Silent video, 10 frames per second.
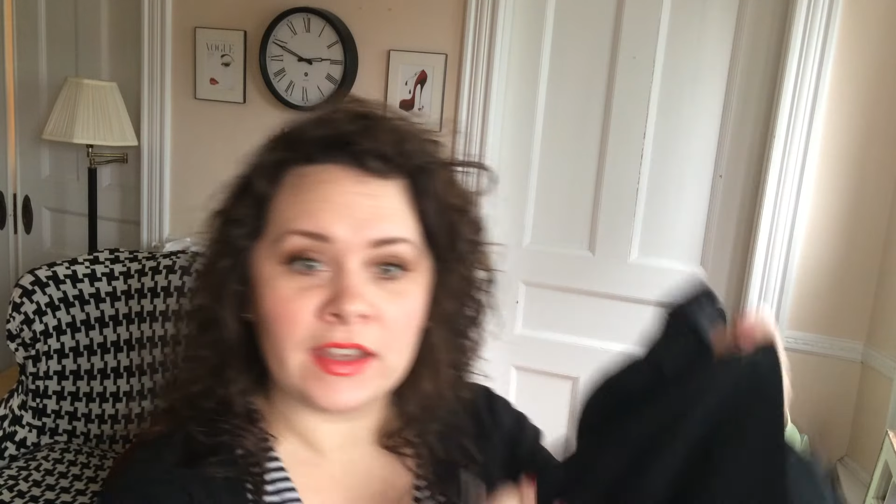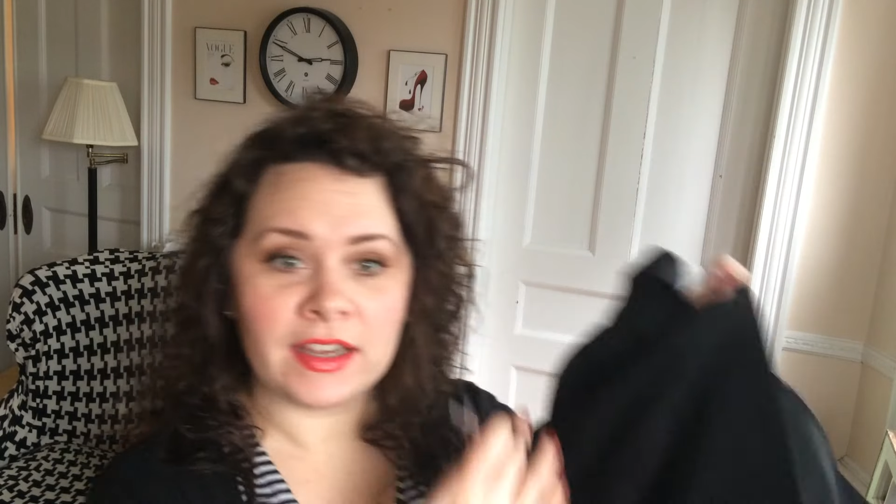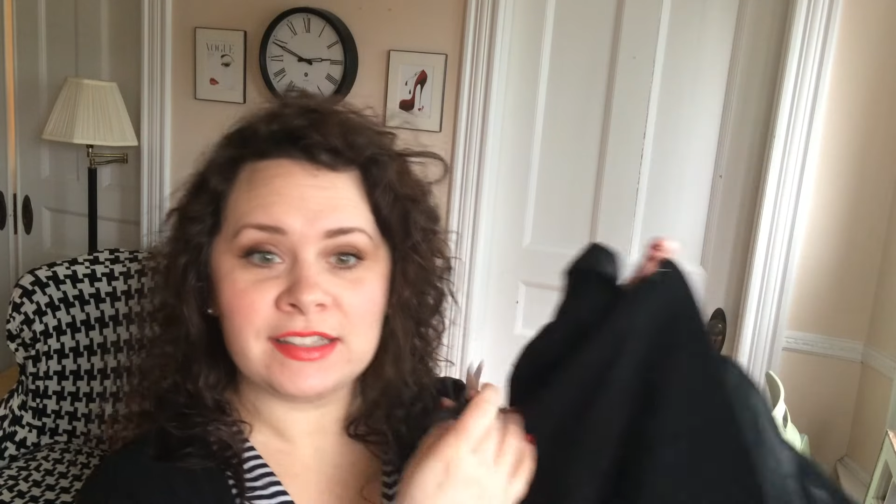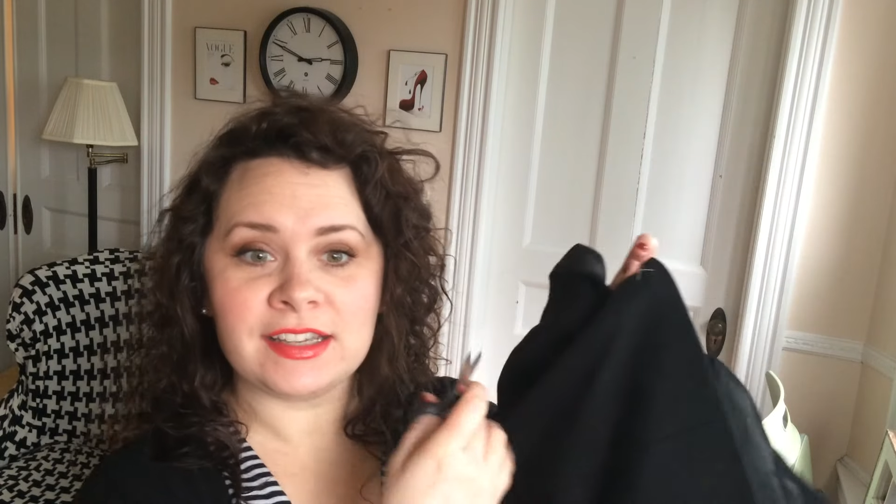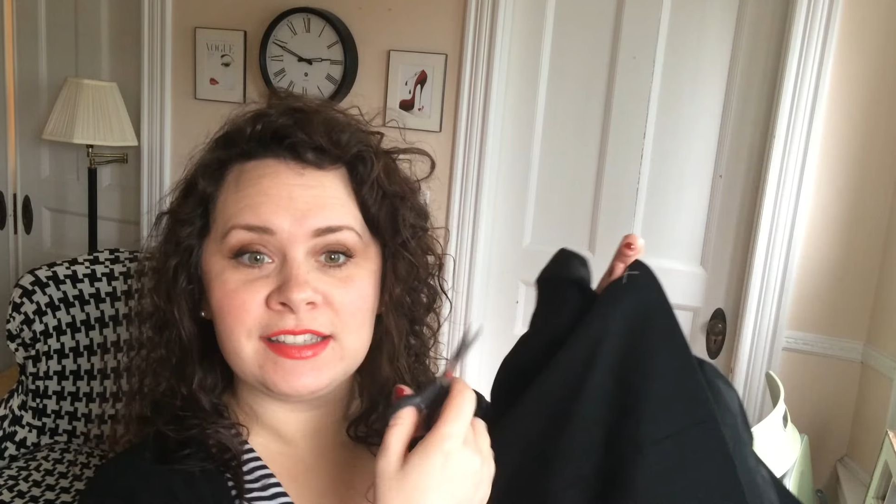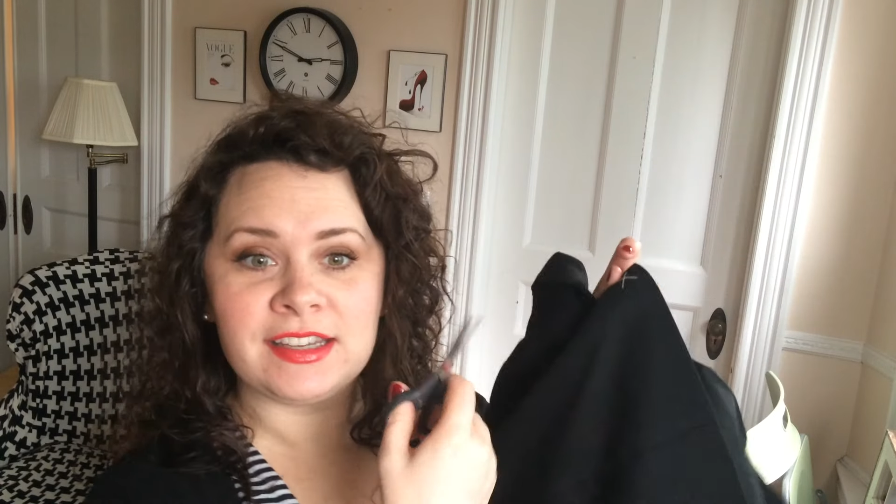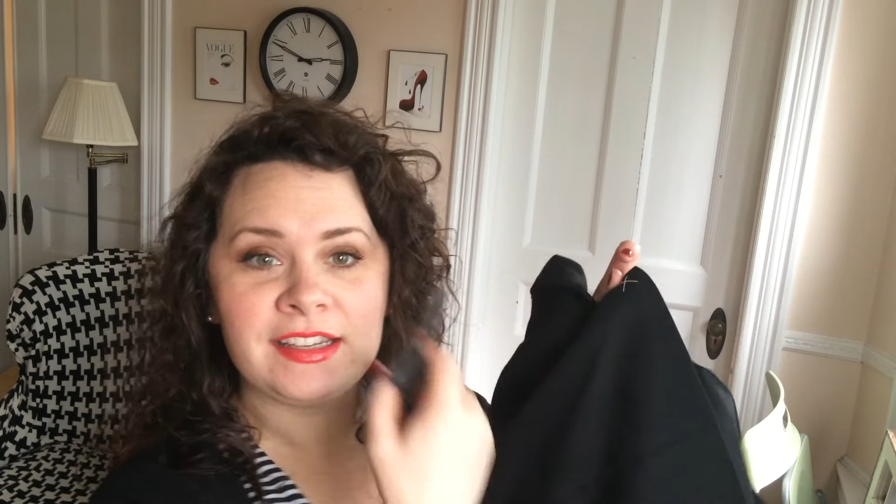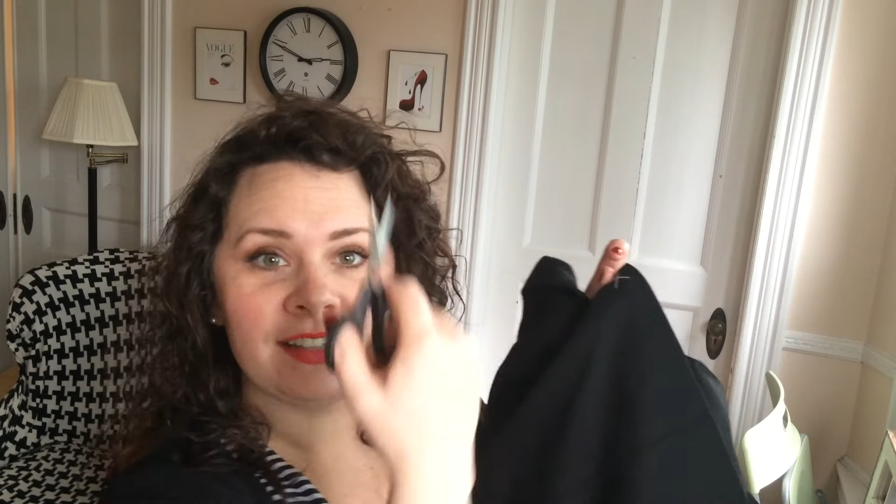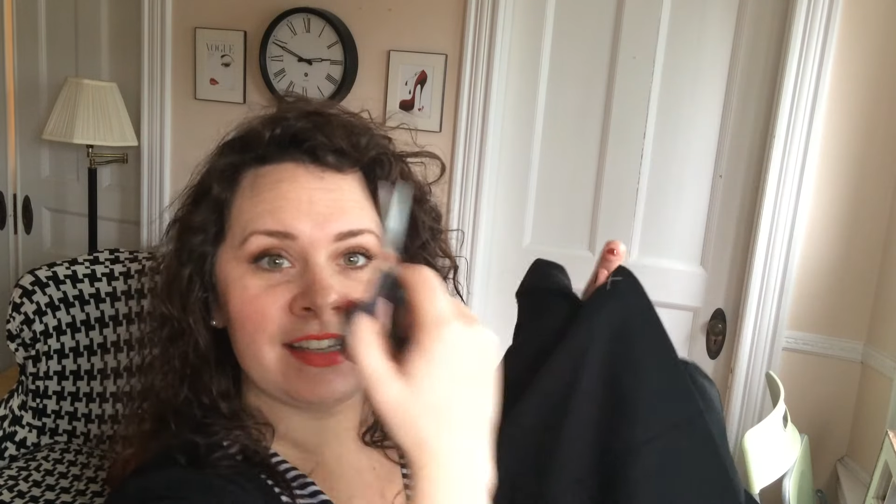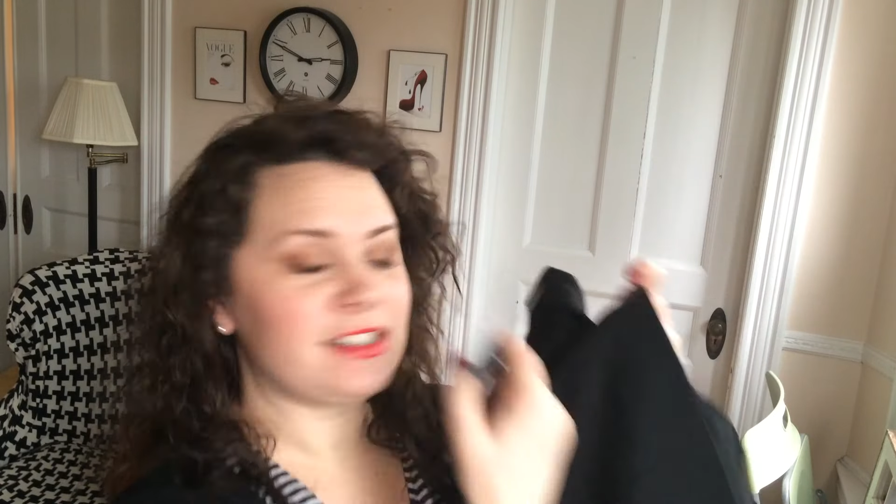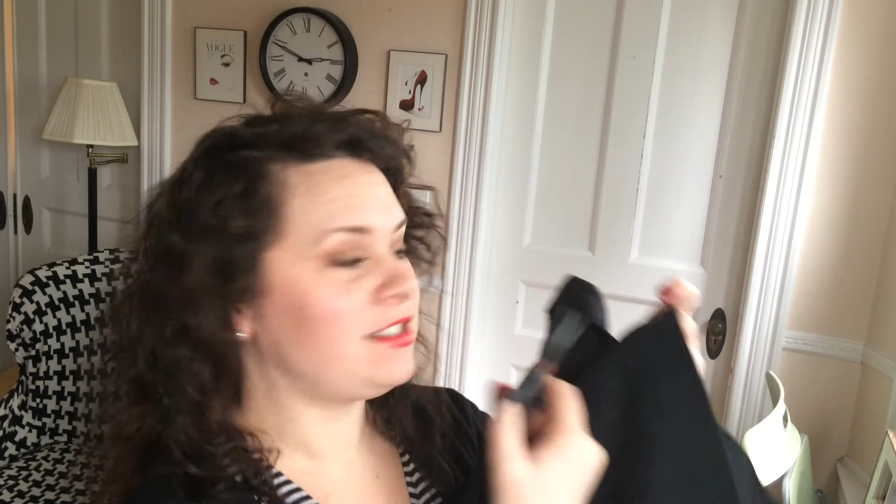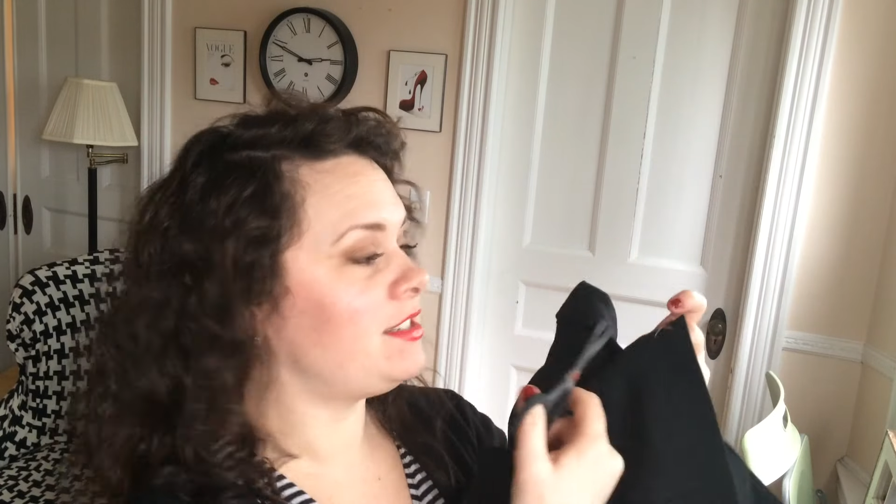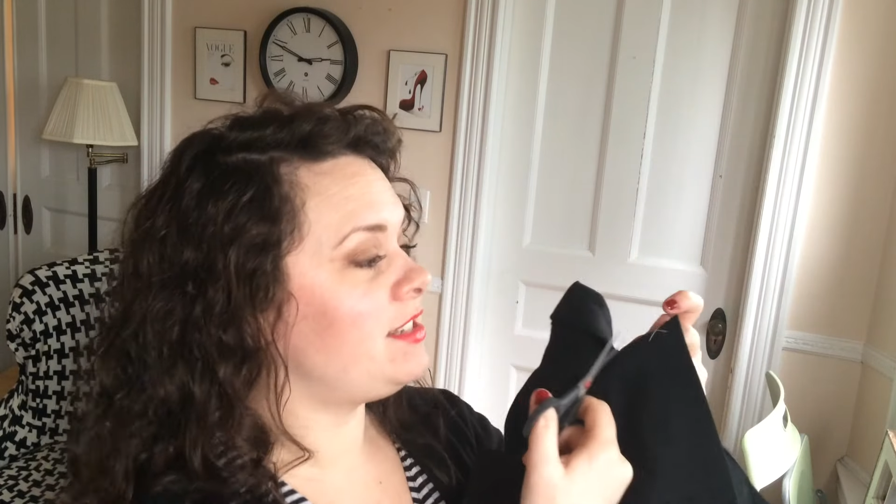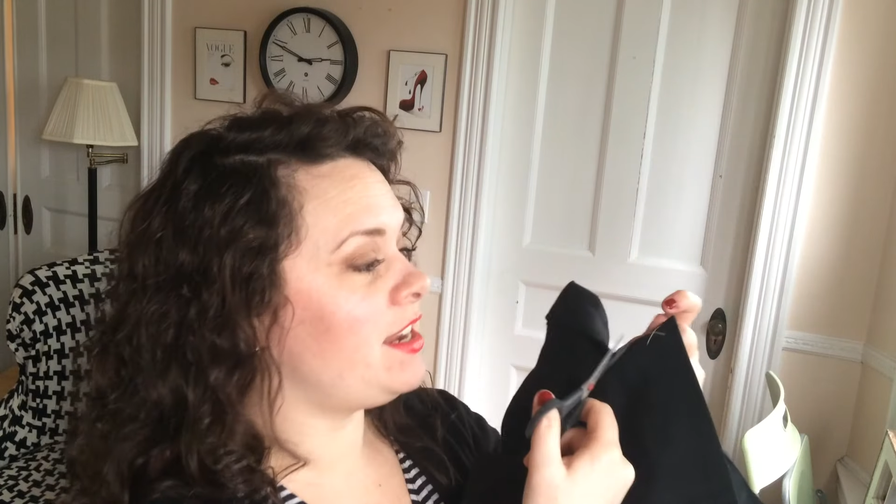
It's as easy as just